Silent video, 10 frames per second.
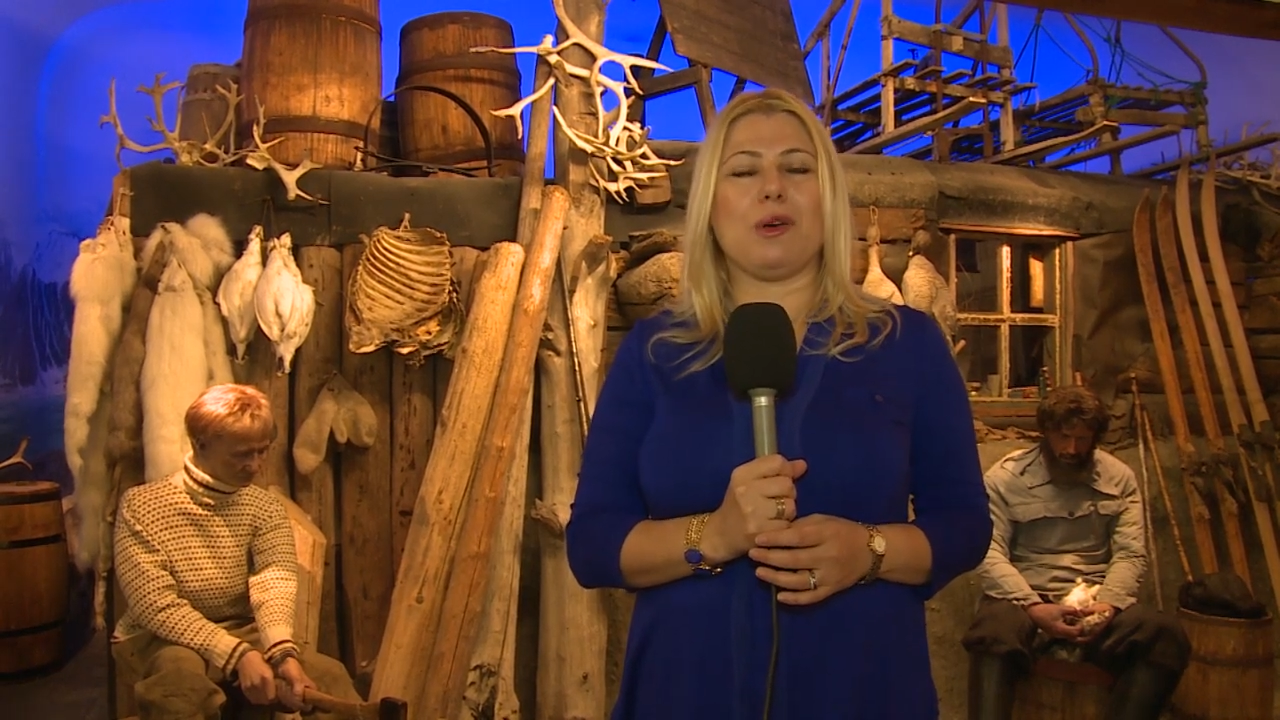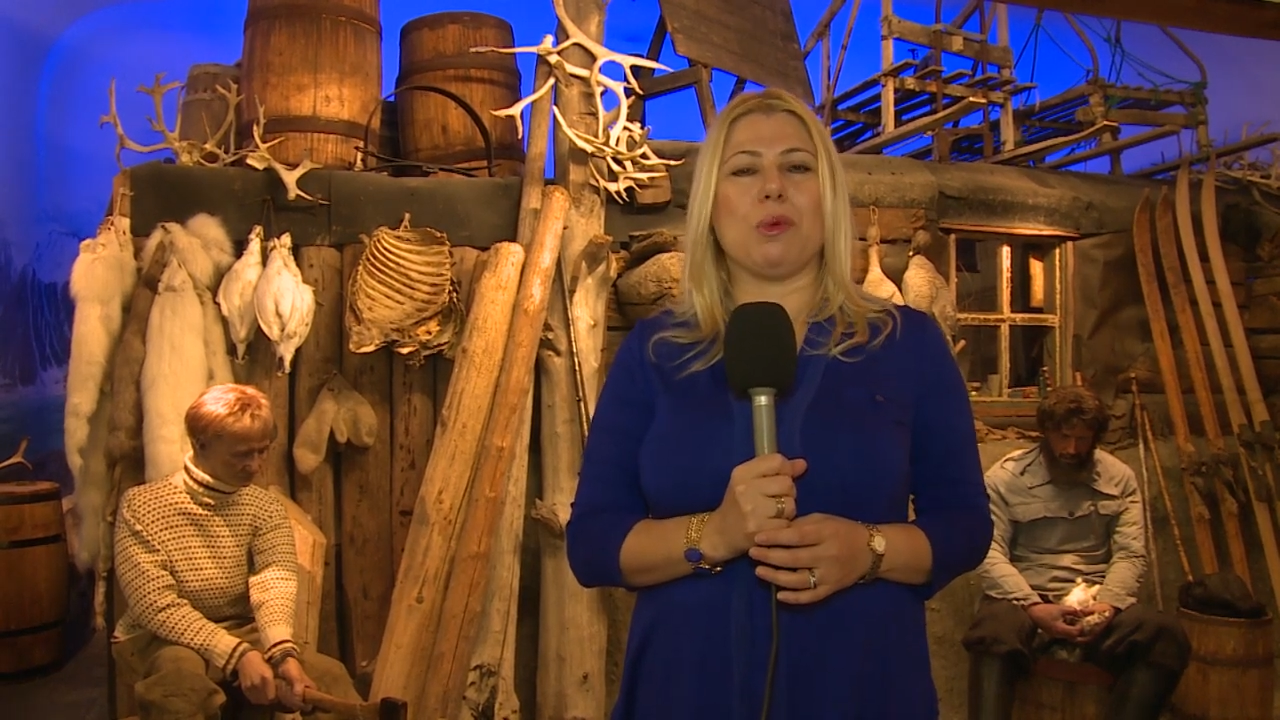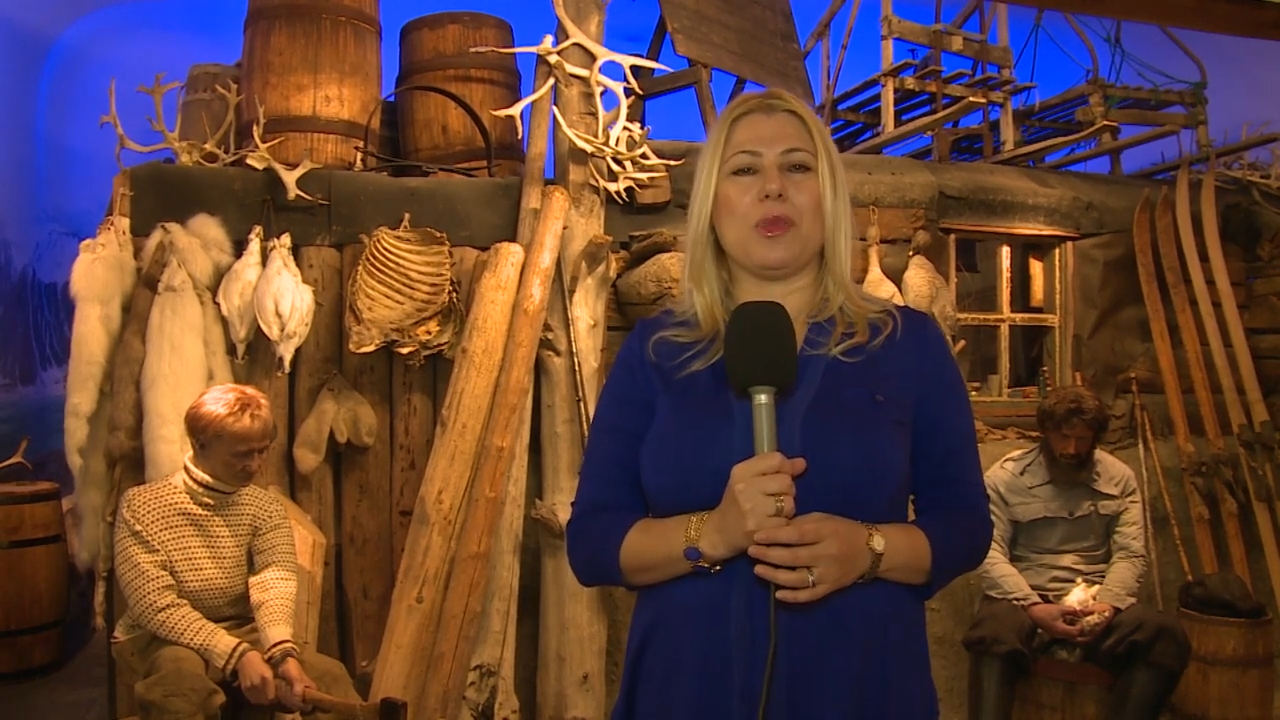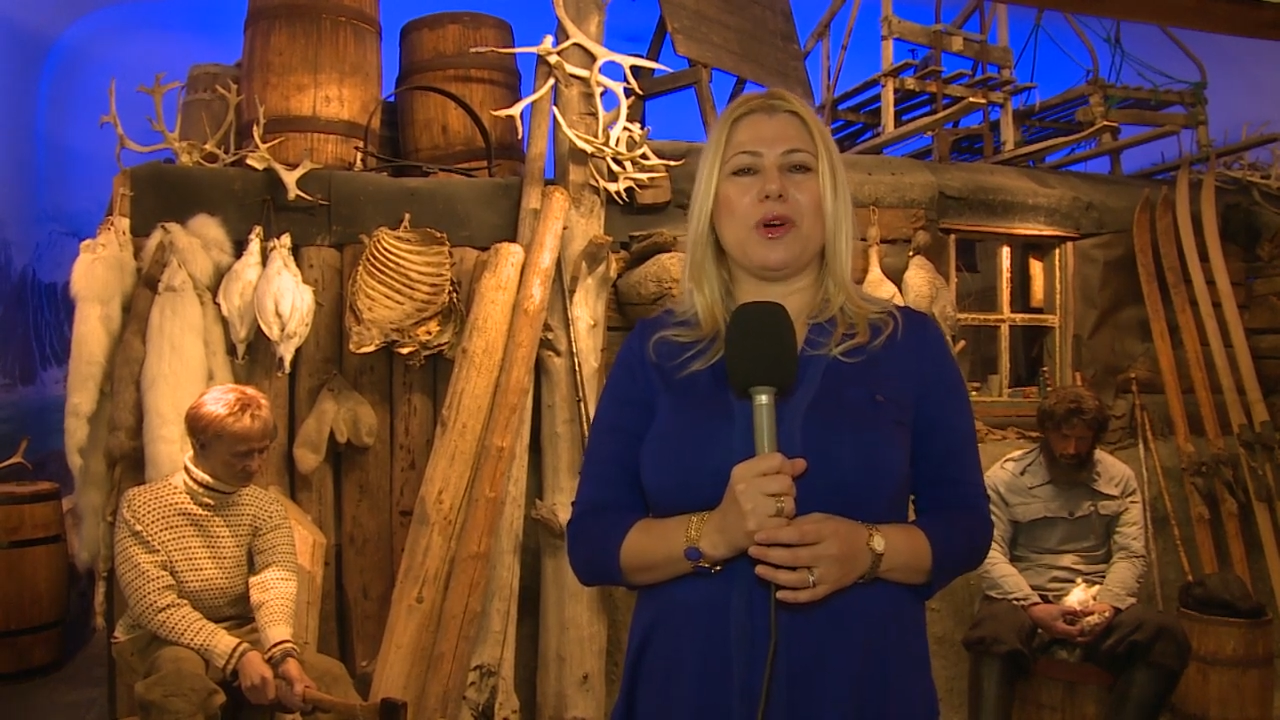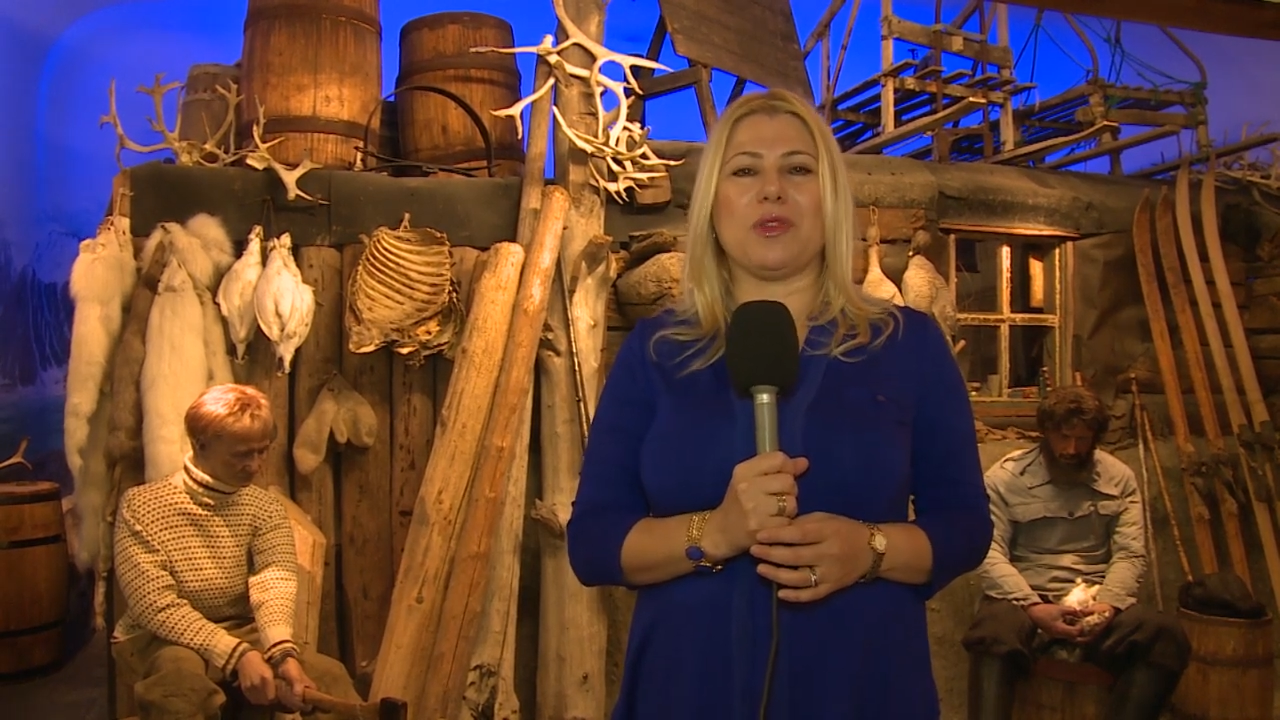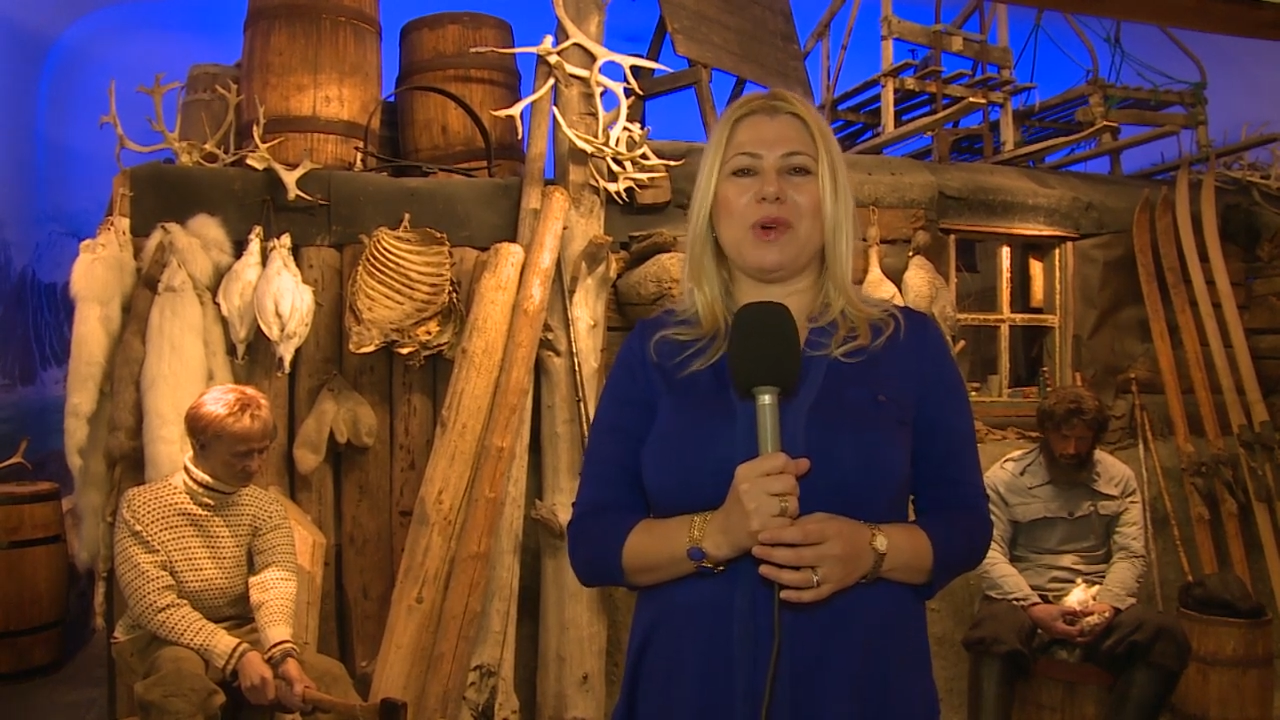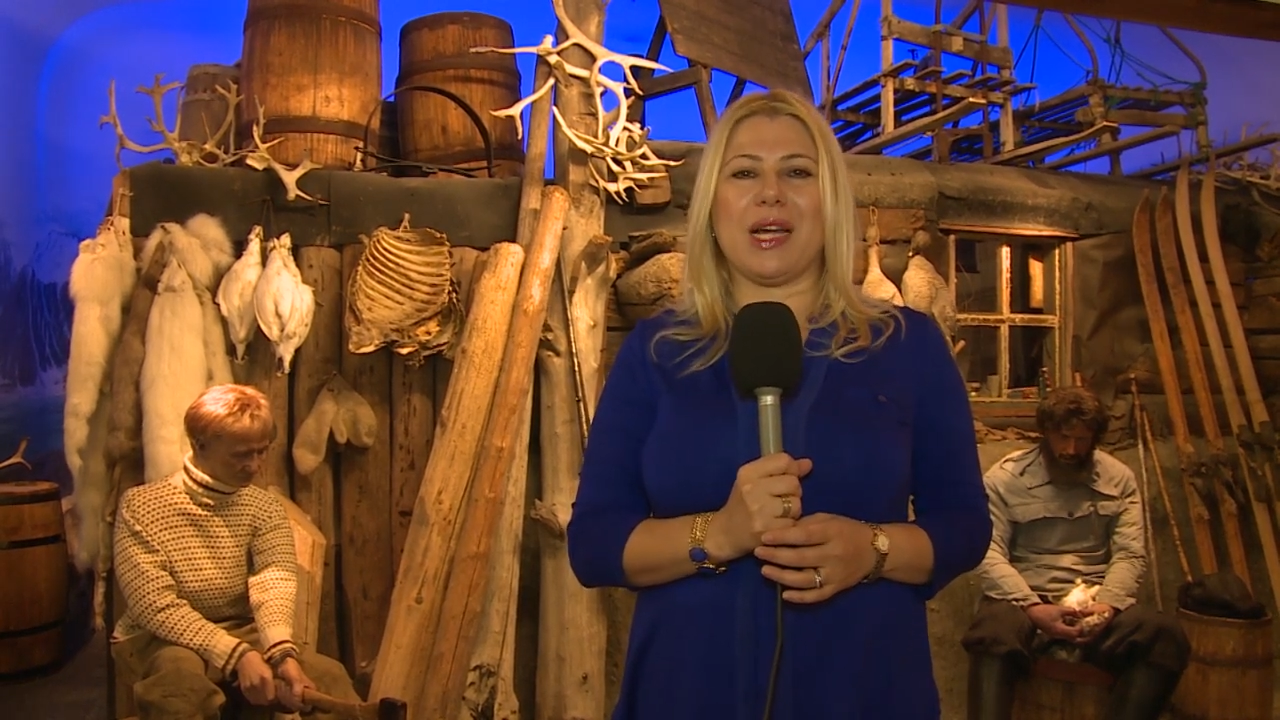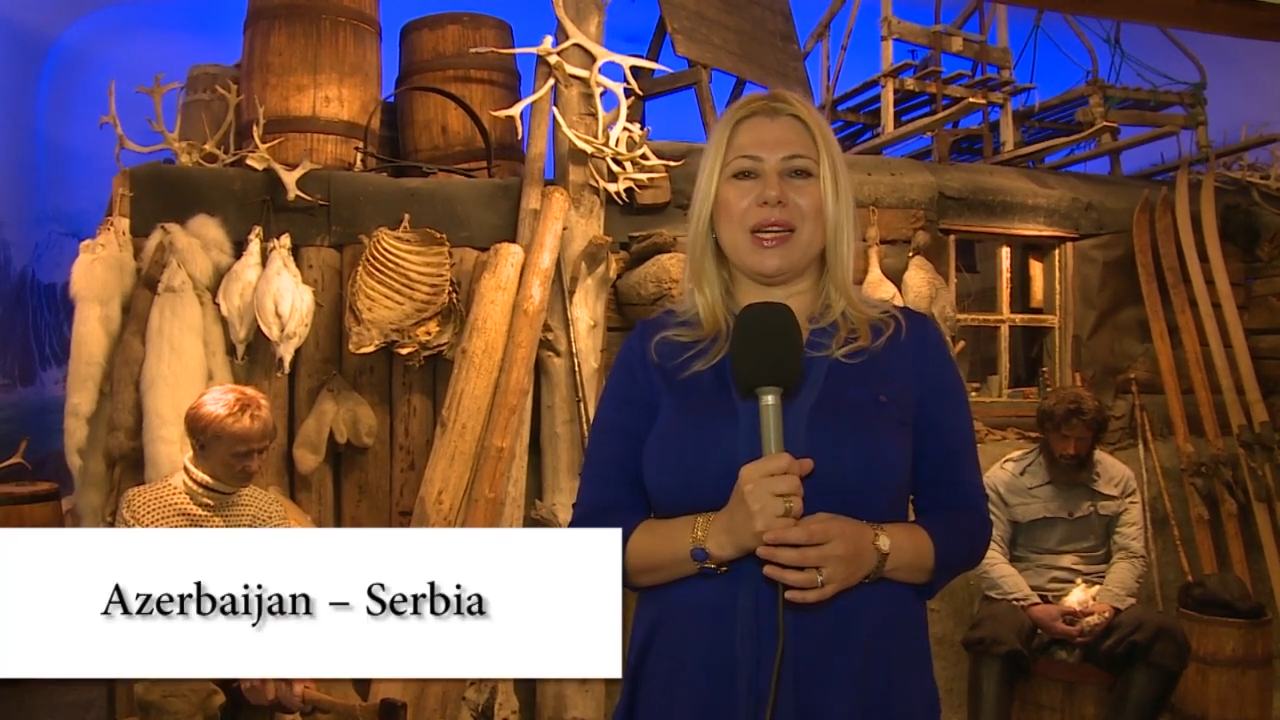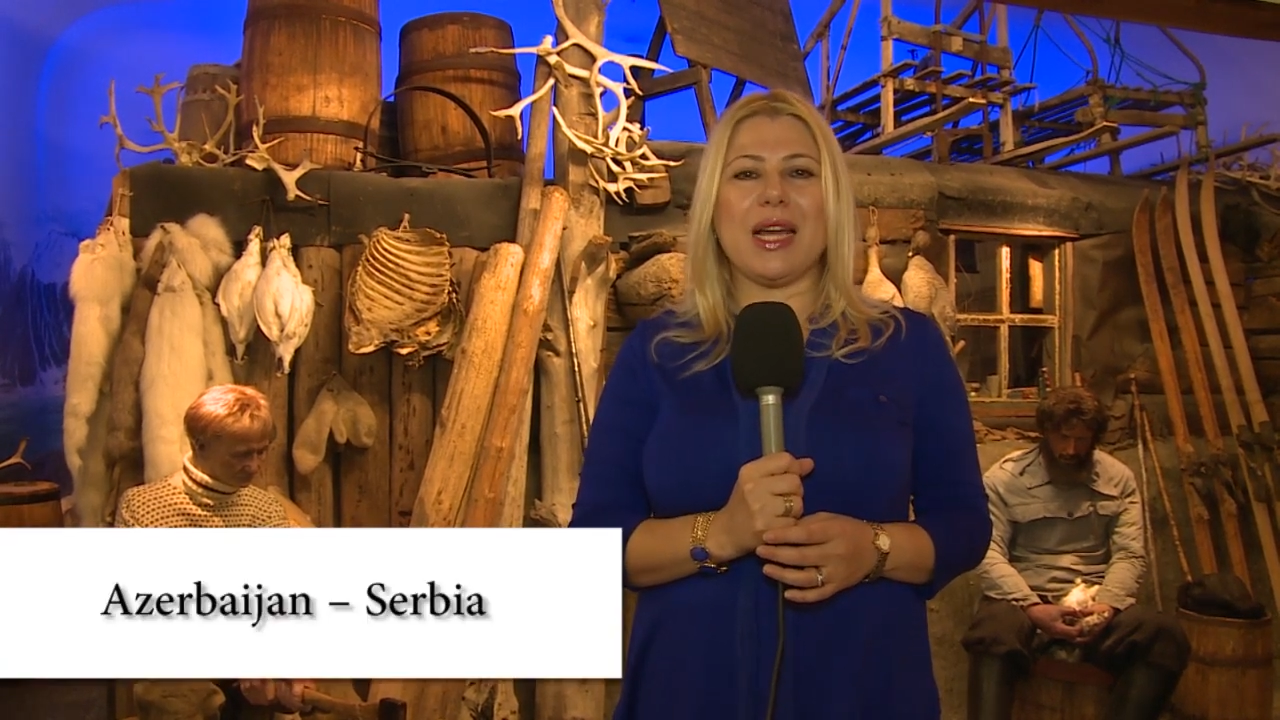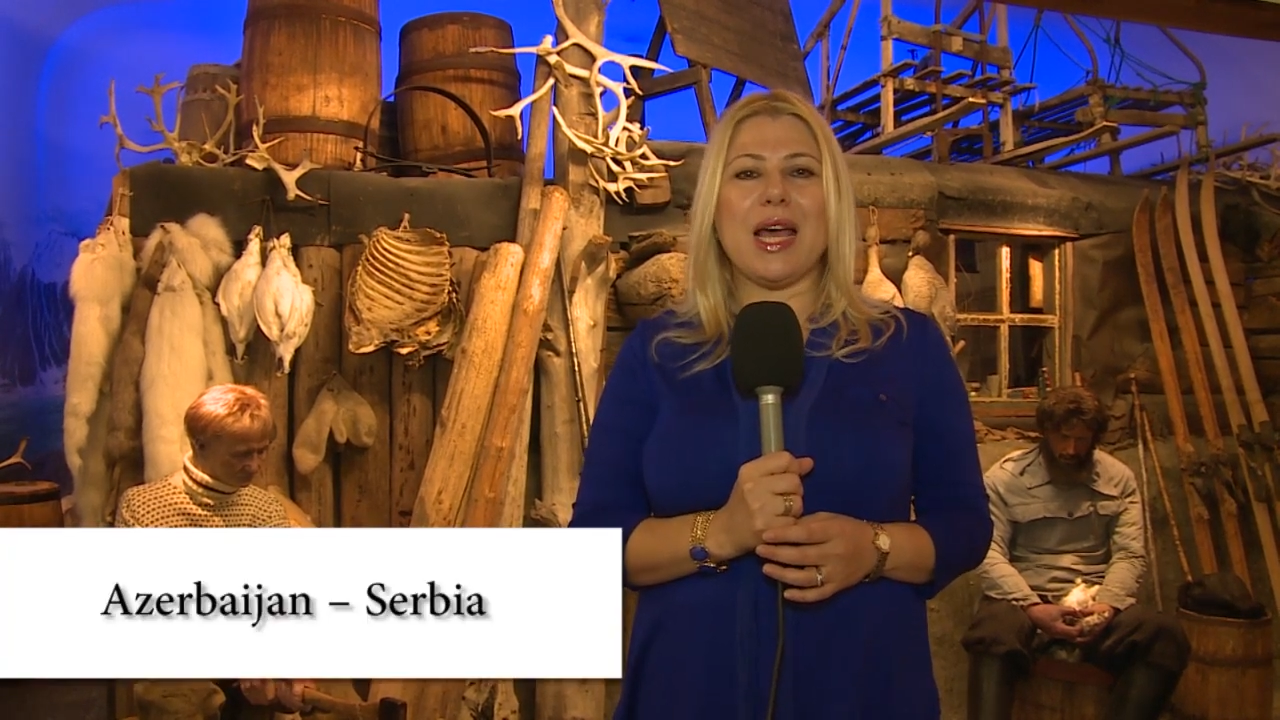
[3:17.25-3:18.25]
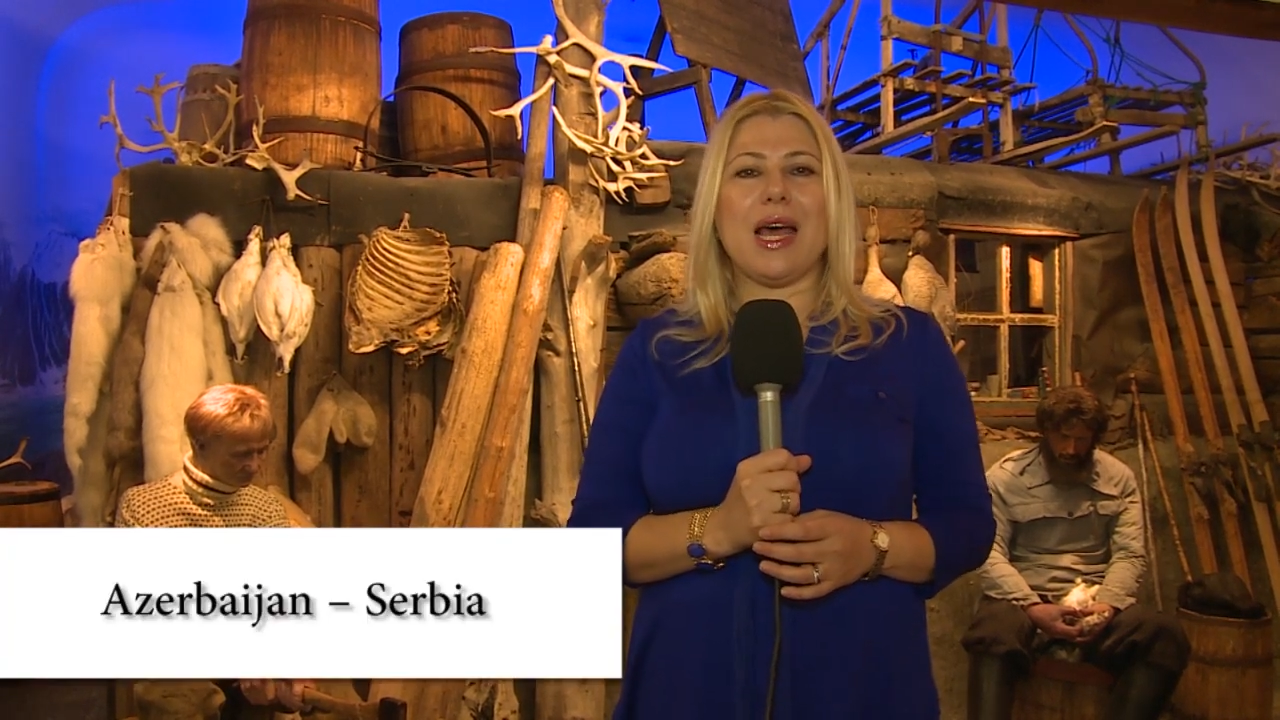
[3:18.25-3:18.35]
On board 1,